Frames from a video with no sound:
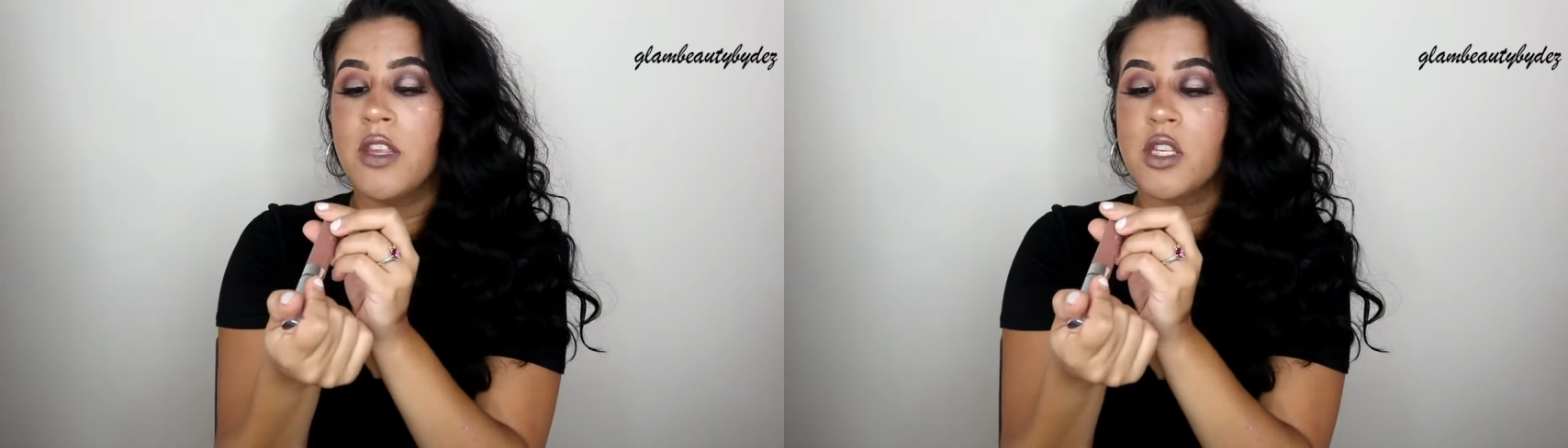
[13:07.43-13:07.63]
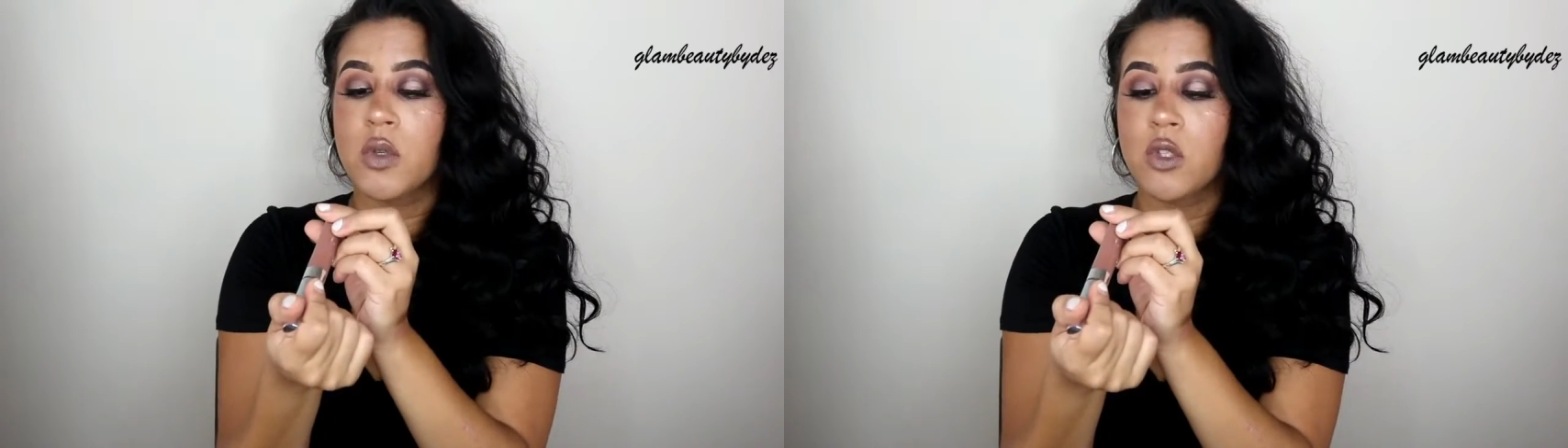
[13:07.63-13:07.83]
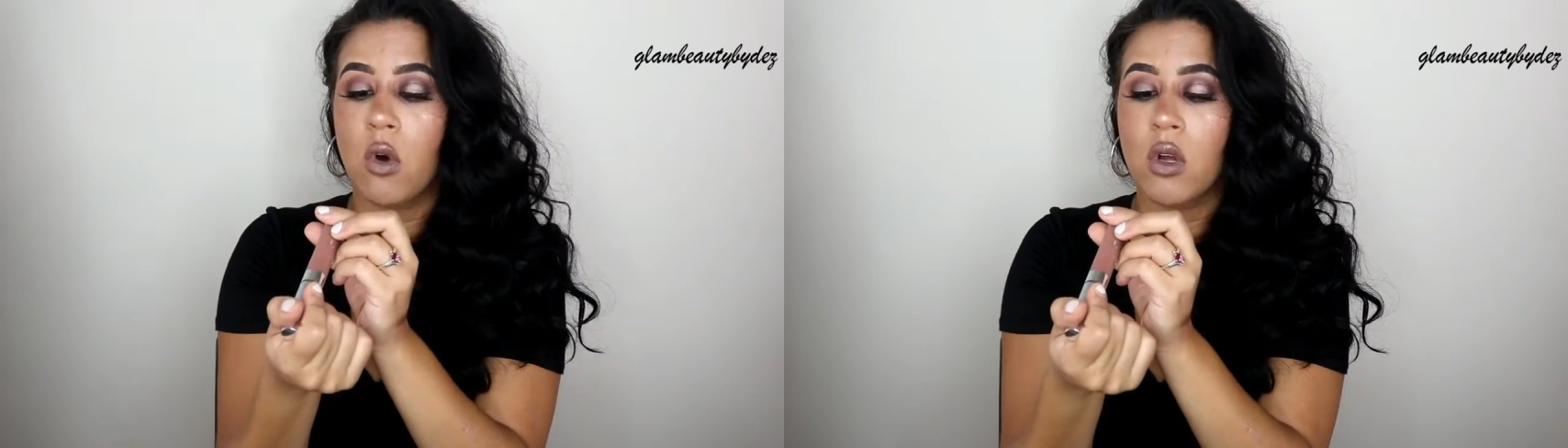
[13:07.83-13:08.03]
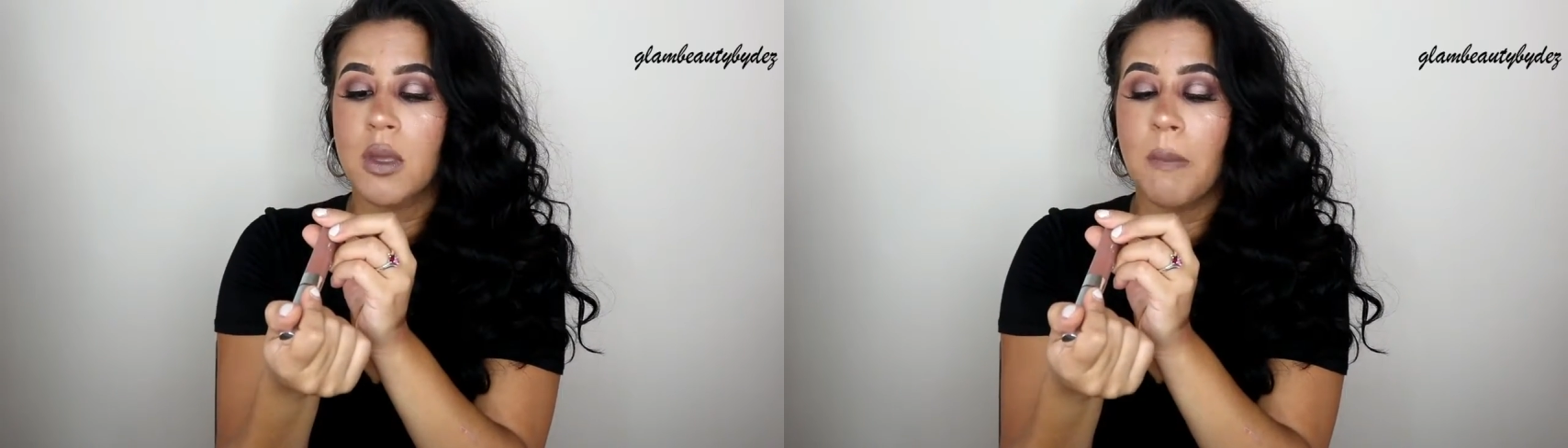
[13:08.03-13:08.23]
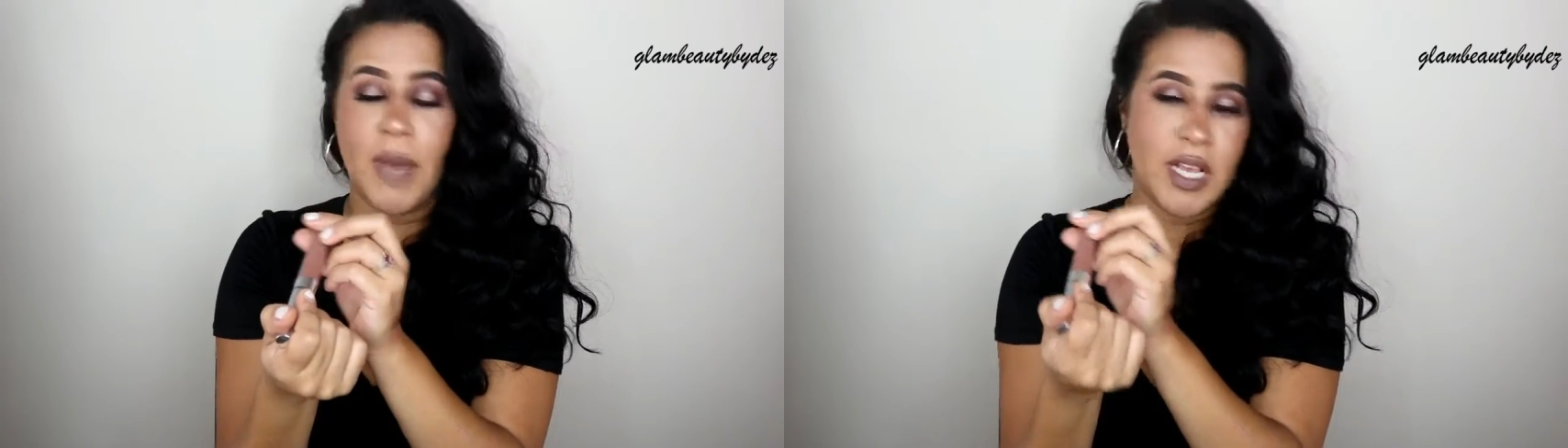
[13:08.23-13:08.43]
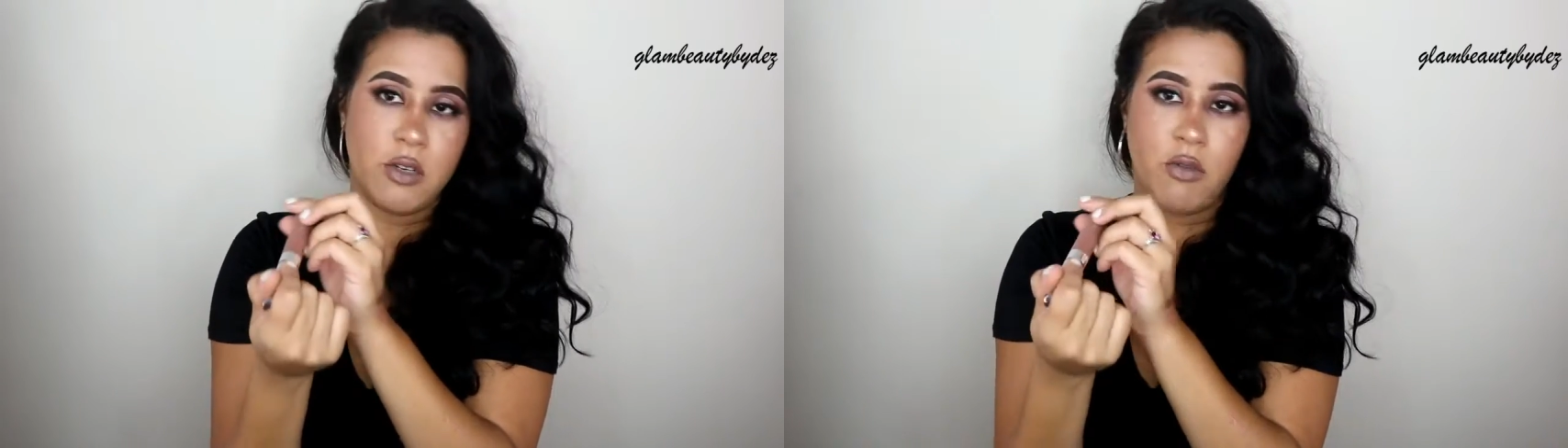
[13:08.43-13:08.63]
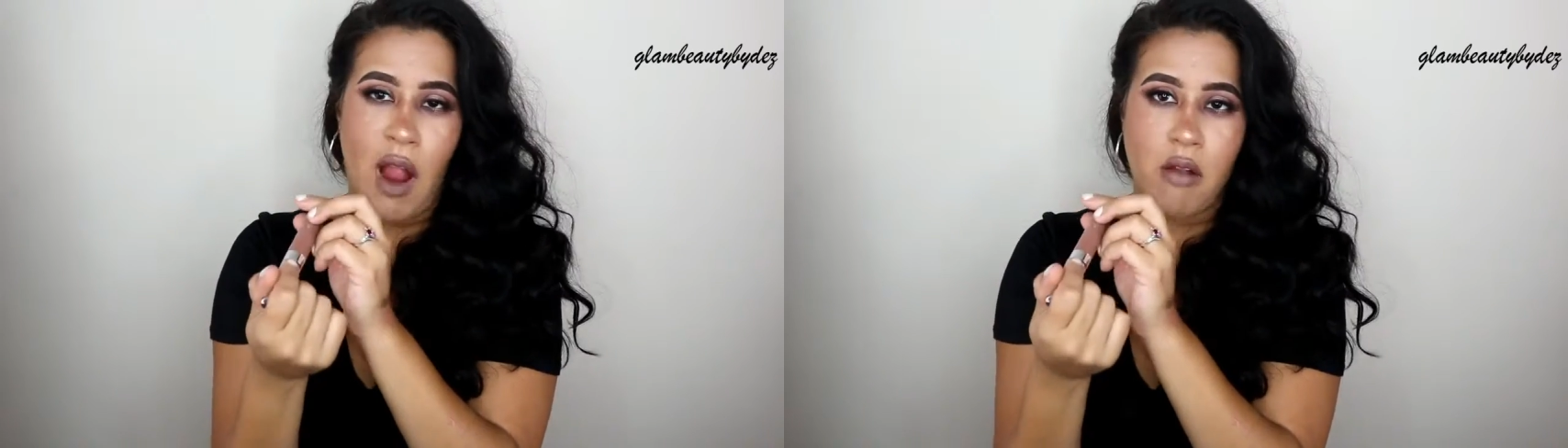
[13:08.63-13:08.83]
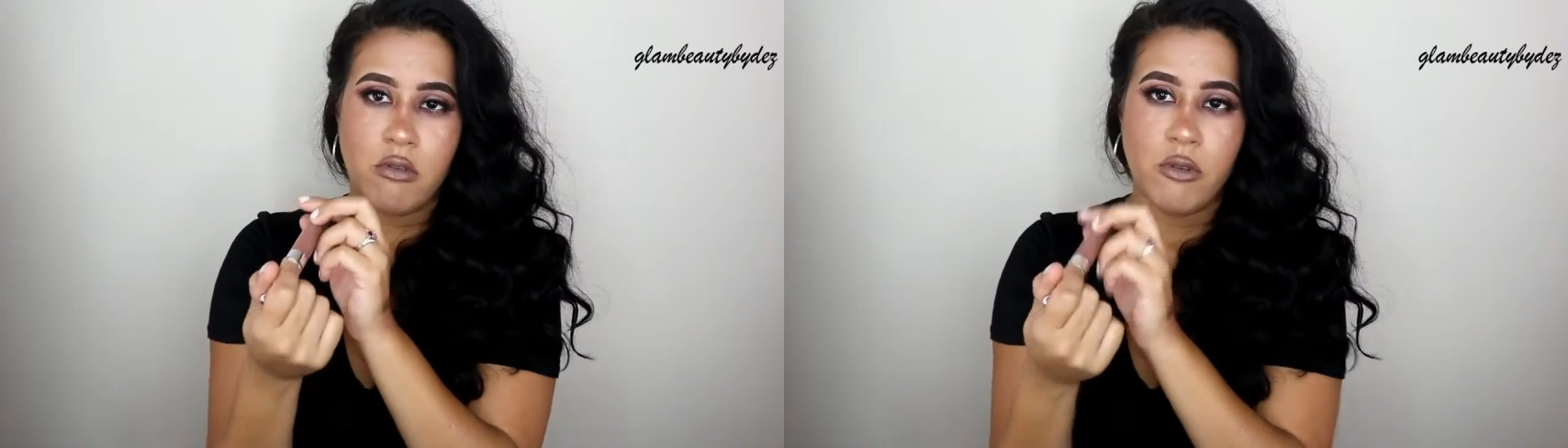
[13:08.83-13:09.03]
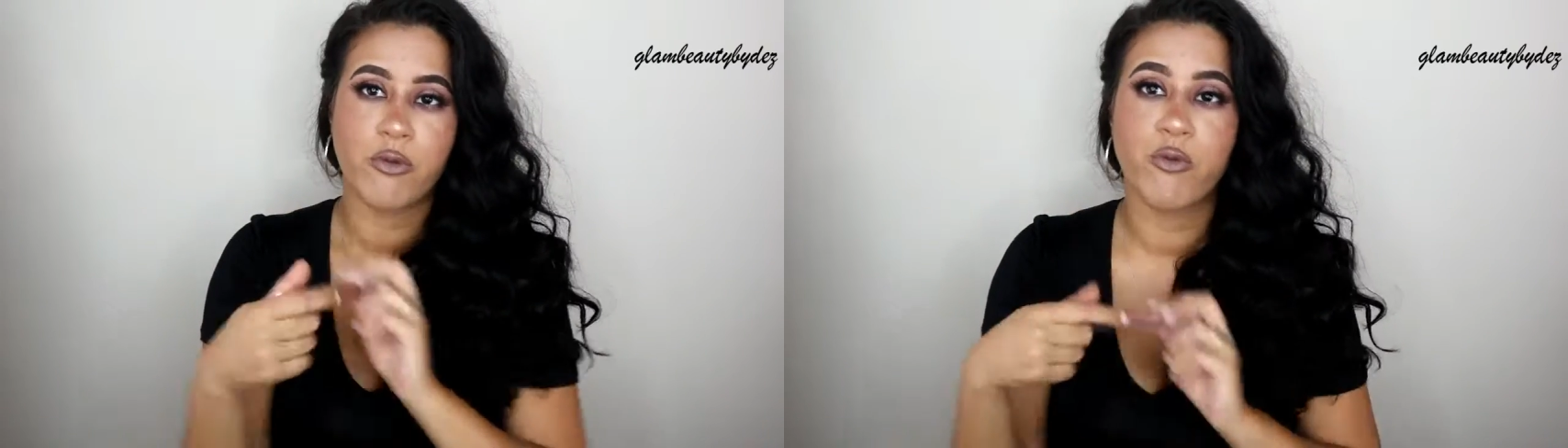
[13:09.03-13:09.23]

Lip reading: This one's called Mess Around.